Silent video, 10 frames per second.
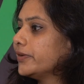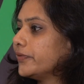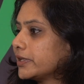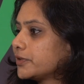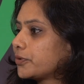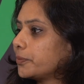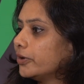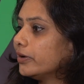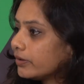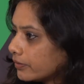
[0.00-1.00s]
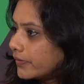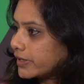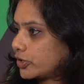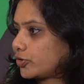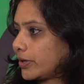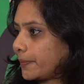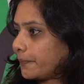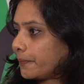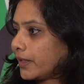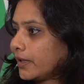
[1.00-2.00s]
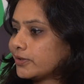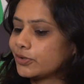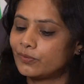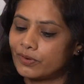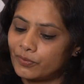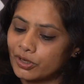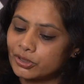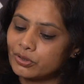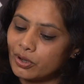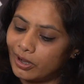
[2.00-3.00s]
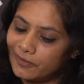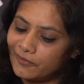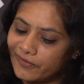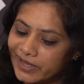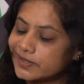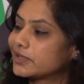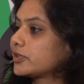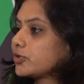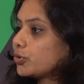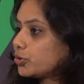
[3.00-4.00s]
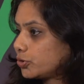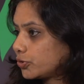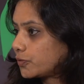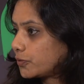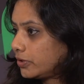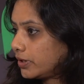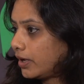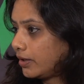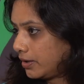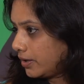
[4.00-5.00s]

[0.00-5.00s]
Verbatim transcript: the waste from your waste stream. So what you call waste is so useful now.